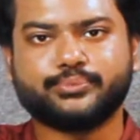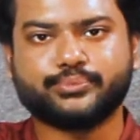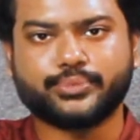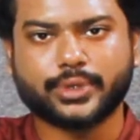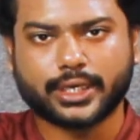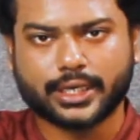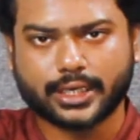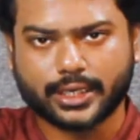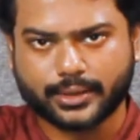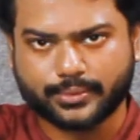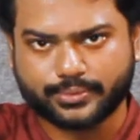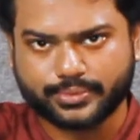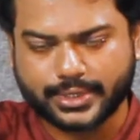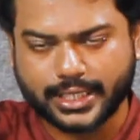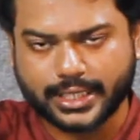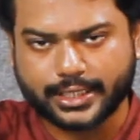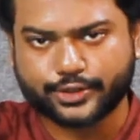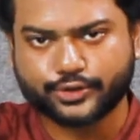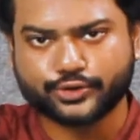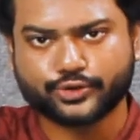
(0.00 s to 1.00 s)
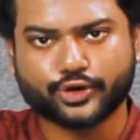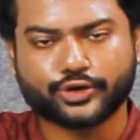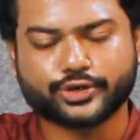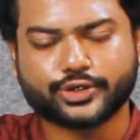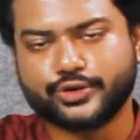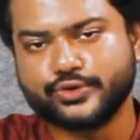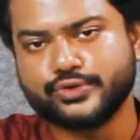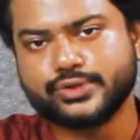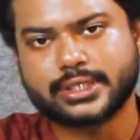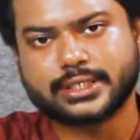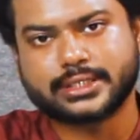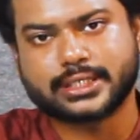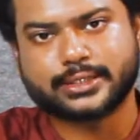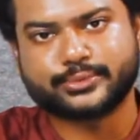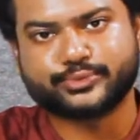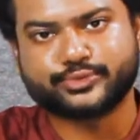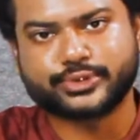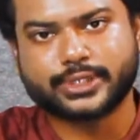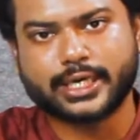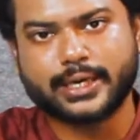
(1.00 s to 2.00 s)
tend to not use a
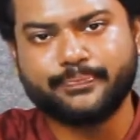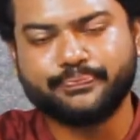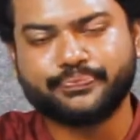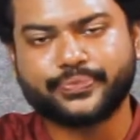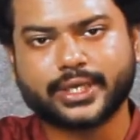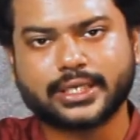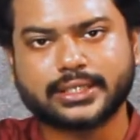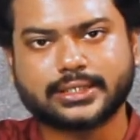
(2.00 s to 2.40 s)
tanpura,